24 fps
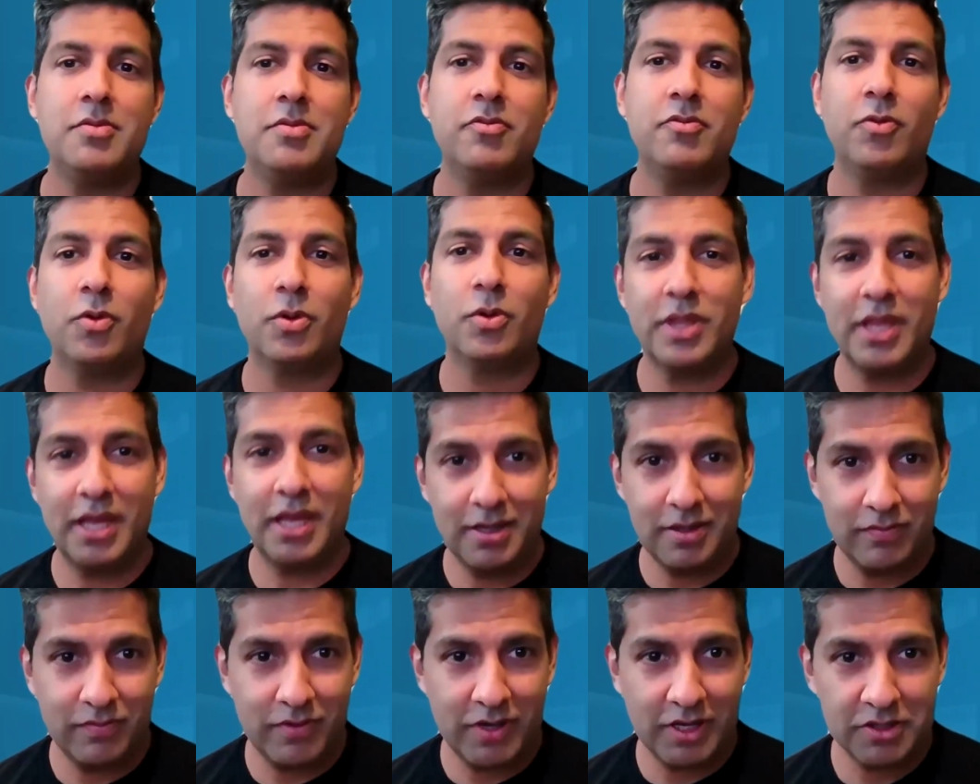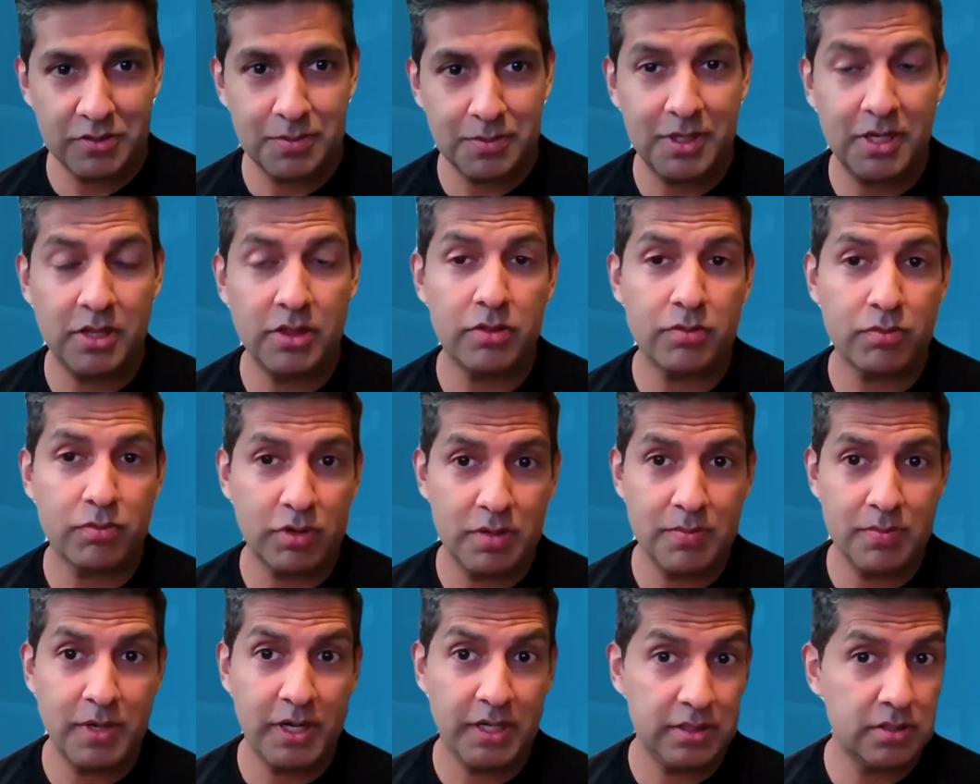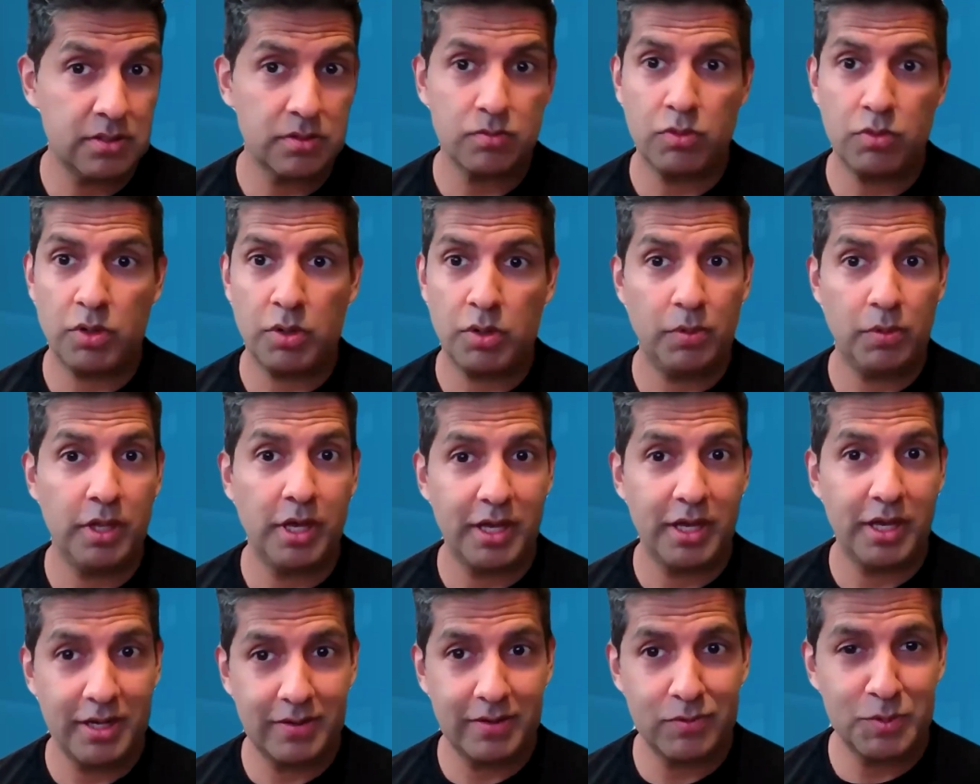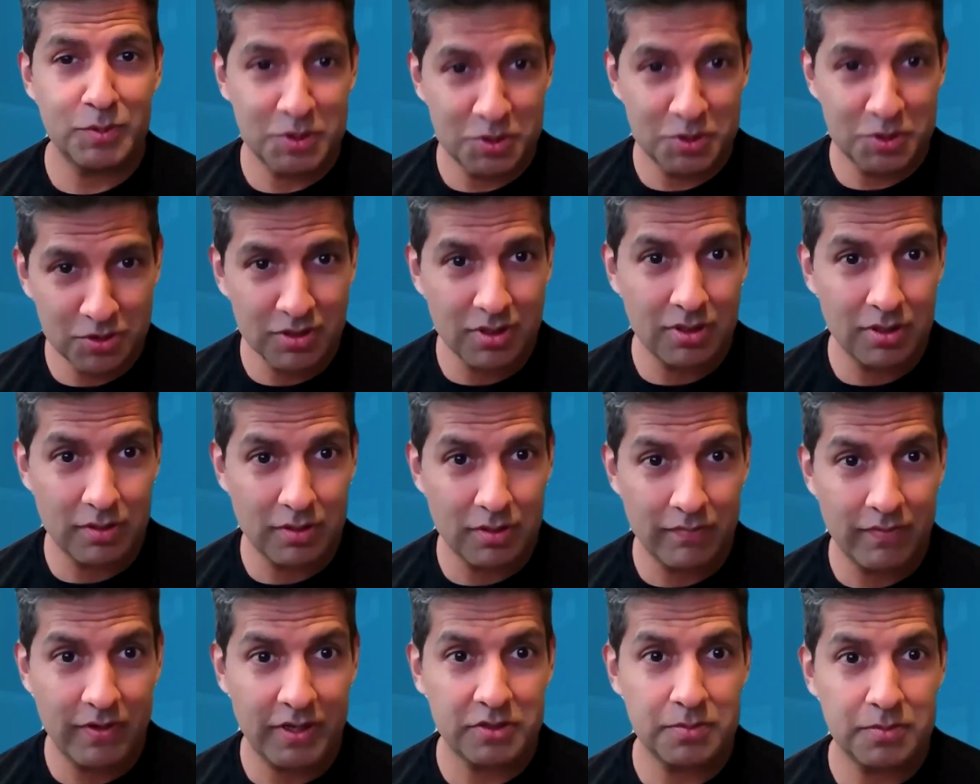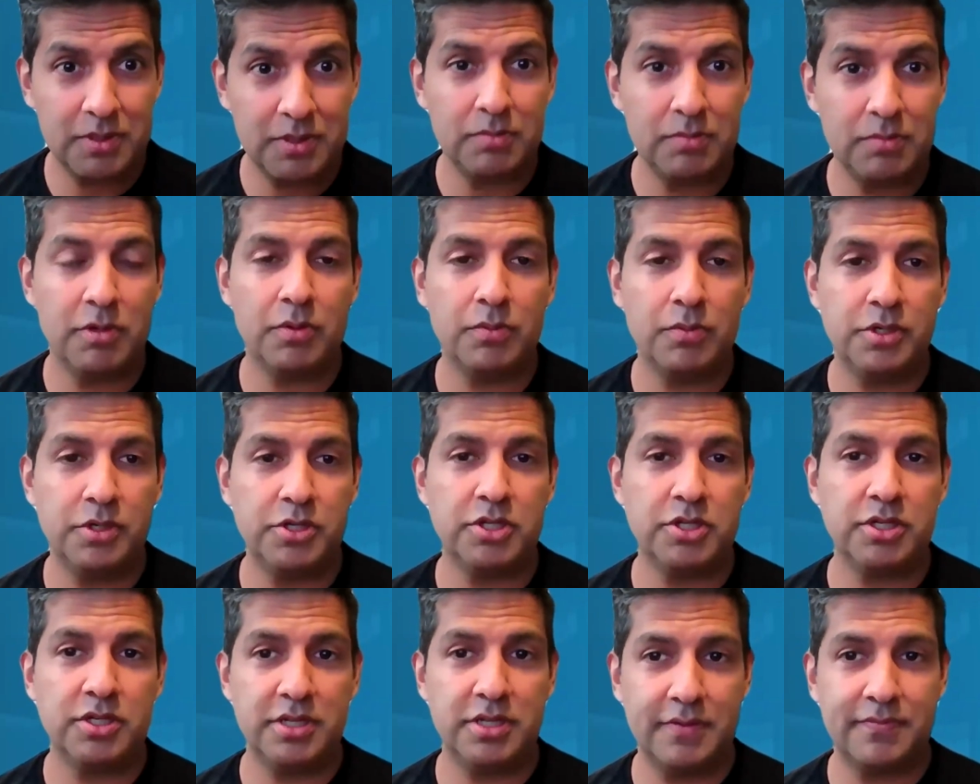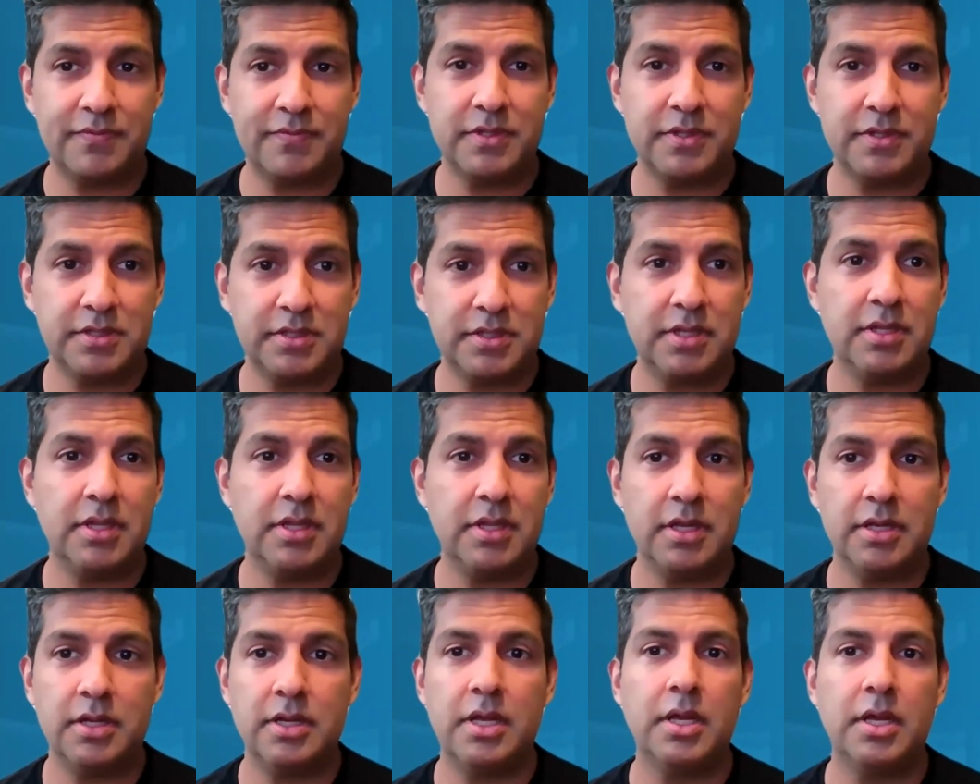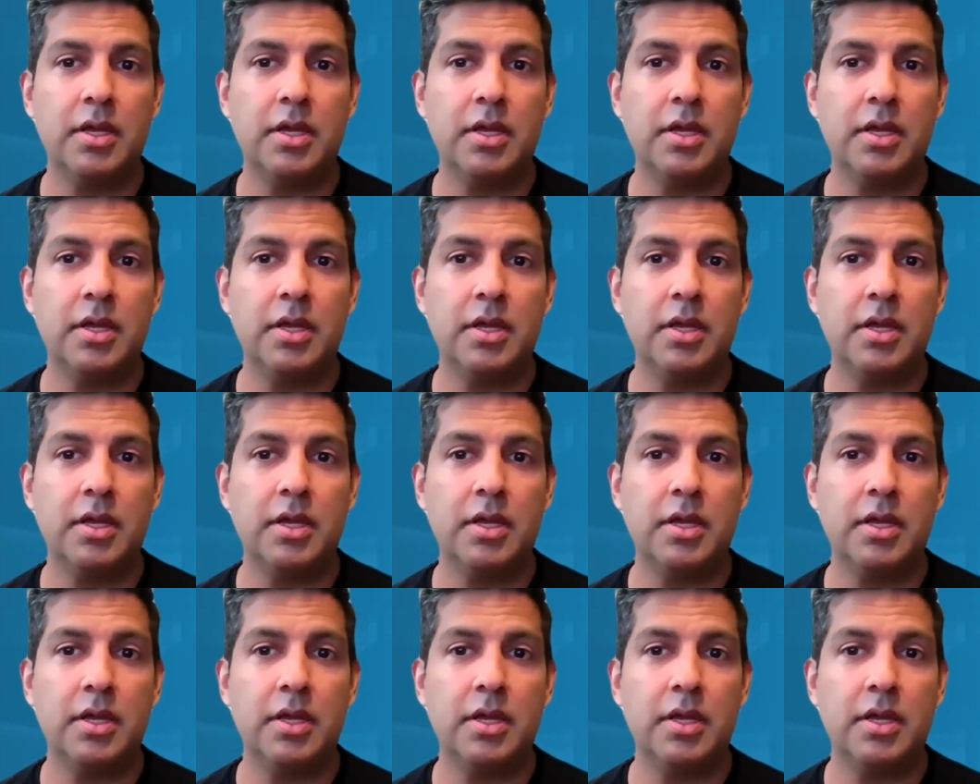For that investment in 3 months, we will not have a return on our investment, but we should definitely see that